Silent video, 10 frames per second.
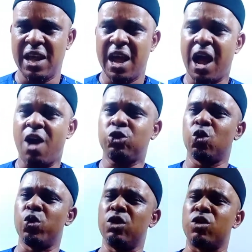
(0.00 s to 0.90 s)
How do
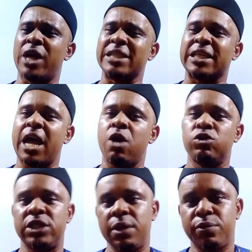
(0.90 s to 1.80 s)
we look at
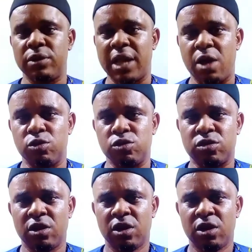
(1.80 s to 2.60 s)
countable nouns?